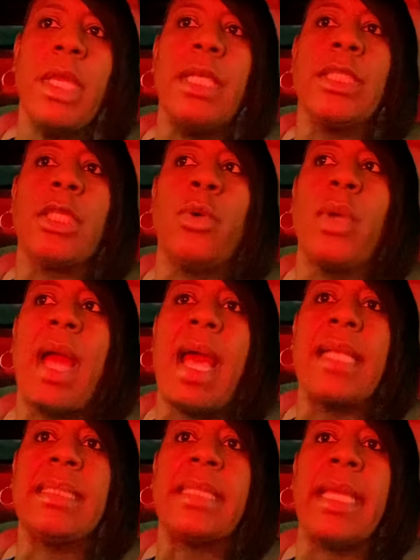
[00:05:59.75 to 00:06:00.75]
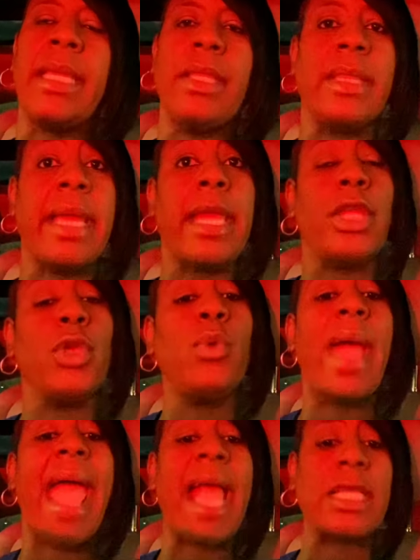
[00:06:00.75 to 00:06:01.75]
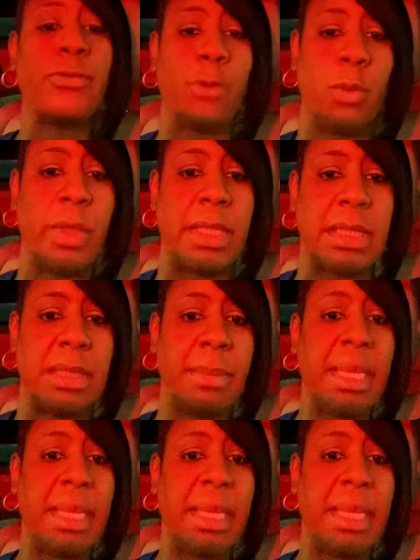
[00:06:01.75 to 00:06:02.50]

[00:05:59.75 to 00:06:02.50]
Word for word: And so God say that you ask for wisdom.